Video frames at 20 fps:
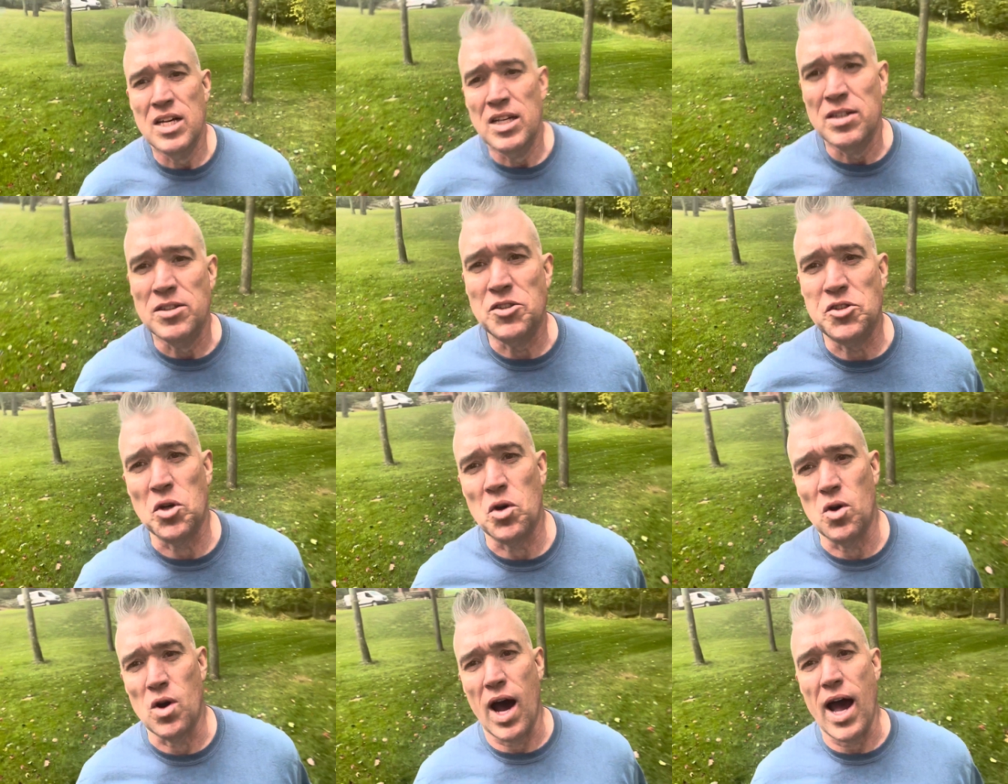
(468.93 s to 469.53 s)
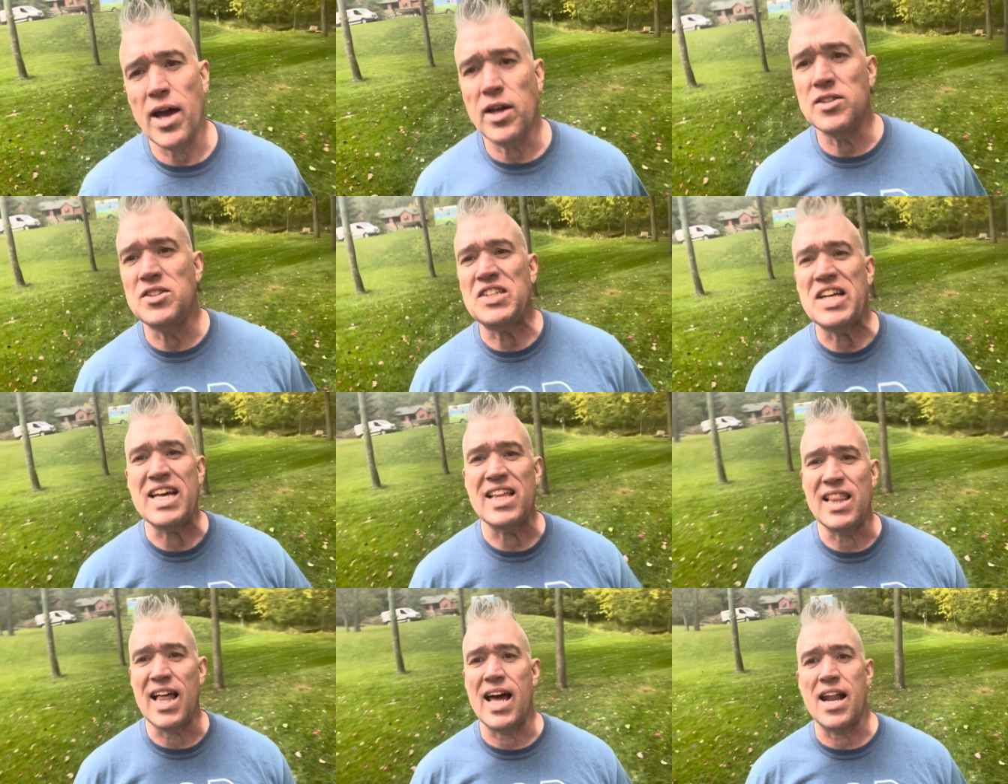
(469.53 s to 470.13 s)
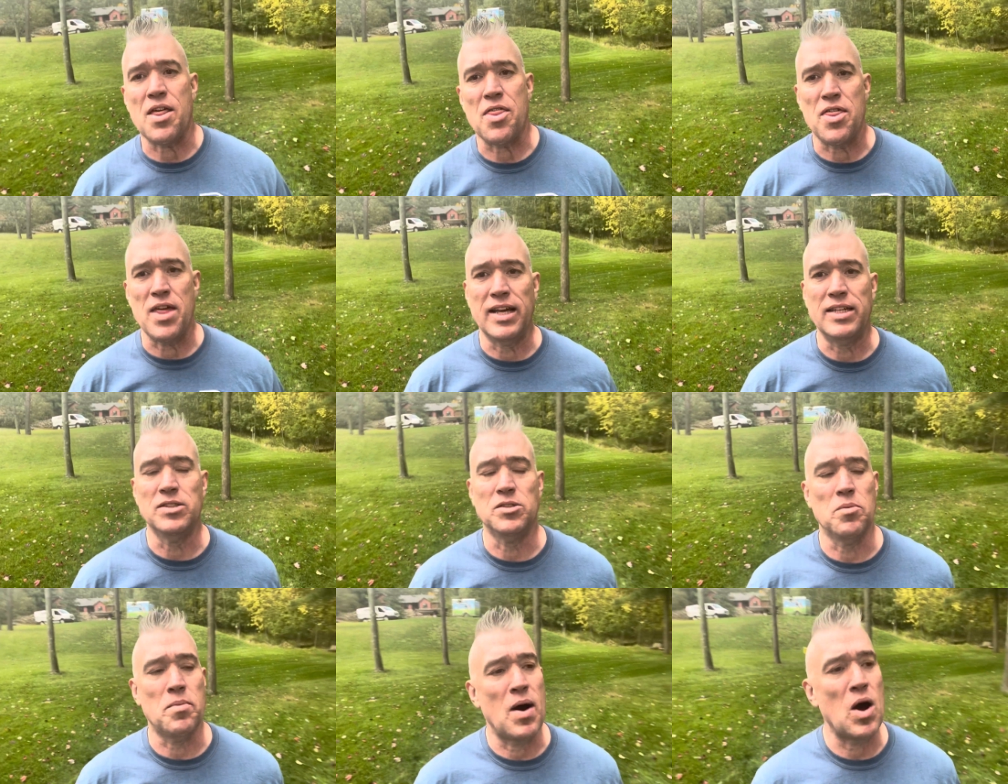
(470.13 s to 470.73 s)
So I could say a lot of
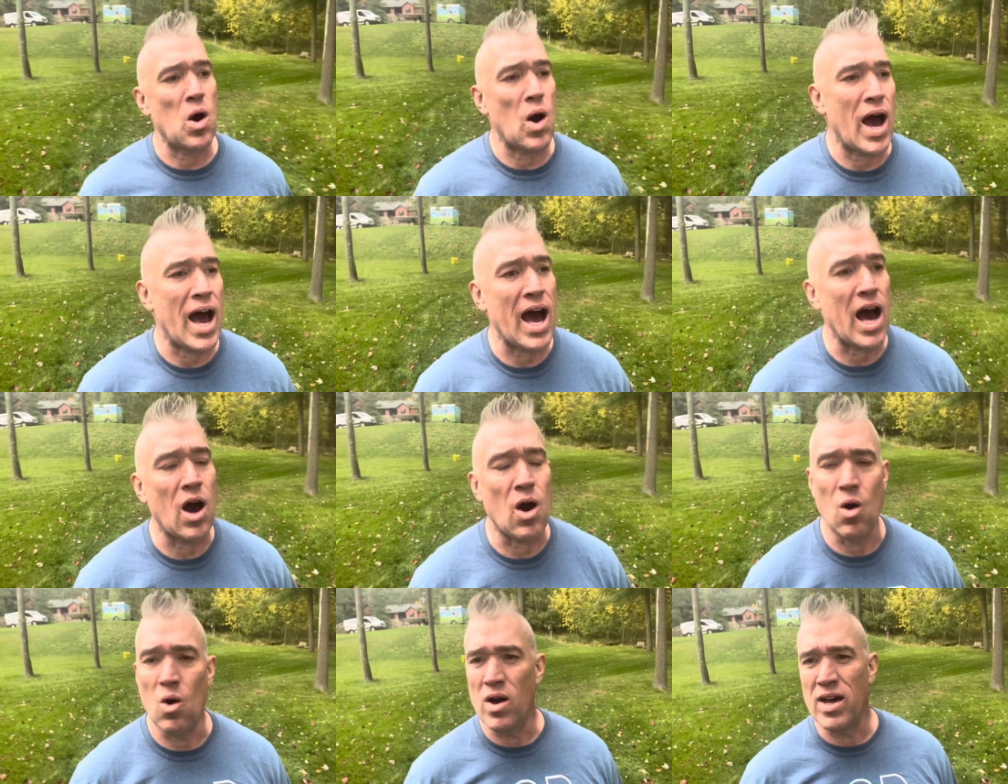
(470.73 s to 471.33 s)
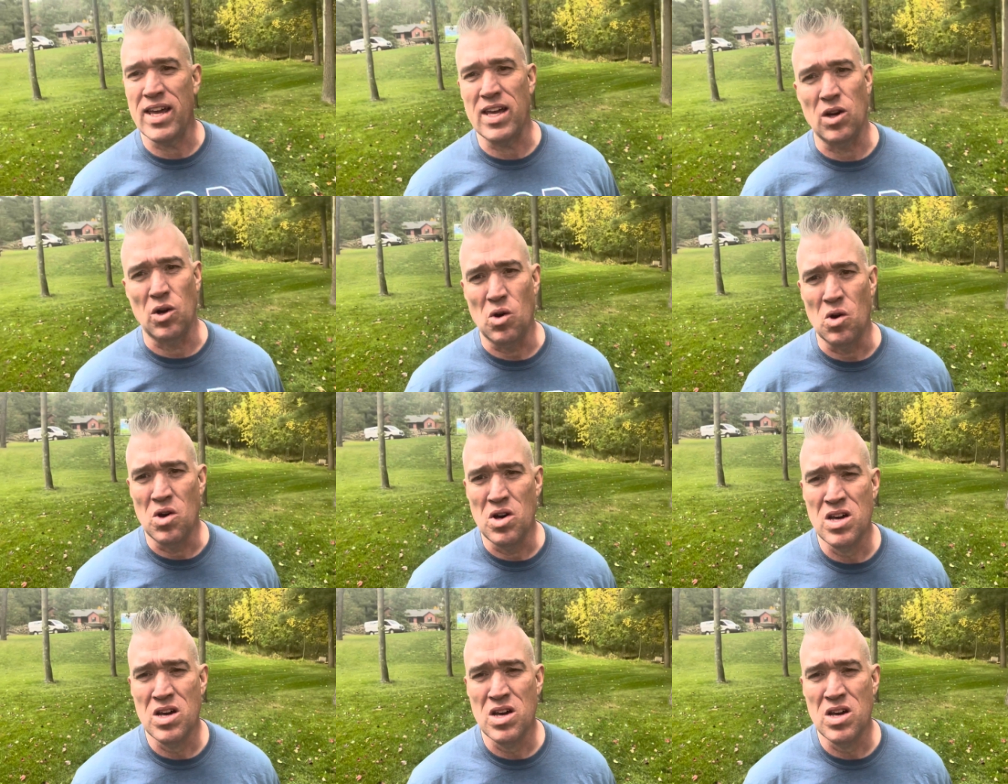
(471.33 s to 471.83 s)
things about how, you know,